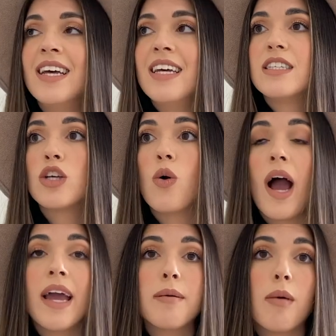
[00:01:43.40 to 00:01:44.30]
so I
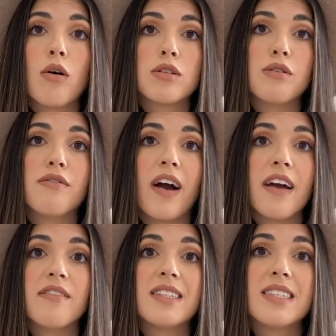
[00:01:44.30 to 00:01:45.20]
am also
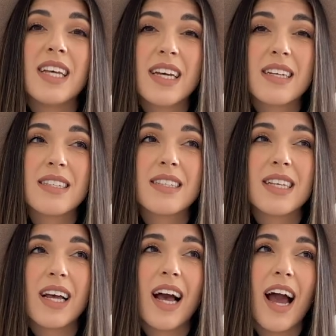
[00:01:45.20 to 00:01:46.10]
five six.
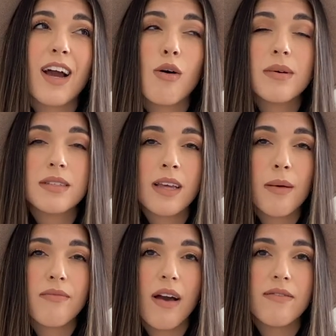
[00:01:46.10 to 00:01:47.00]
I always say
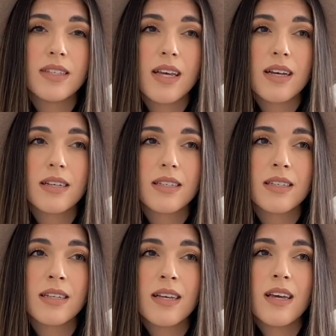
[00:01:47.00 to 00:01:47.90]
I'm five
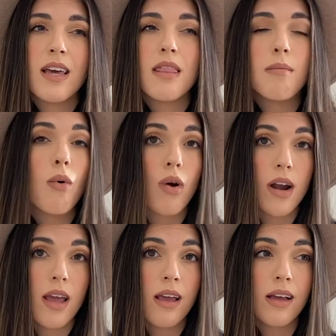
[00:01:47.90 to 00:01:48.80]
six in the
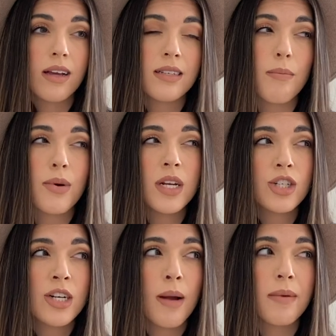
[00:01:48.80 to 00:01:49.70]
morning because I'm pretty
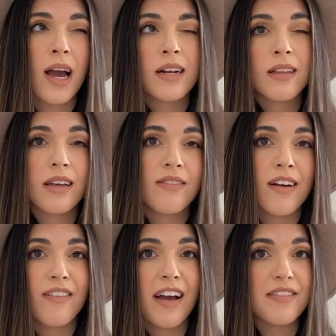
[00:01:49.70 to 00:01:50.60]
sure I'm kind of like
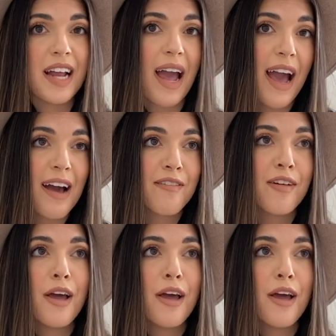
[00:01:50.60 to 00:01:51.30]
five, five and a half.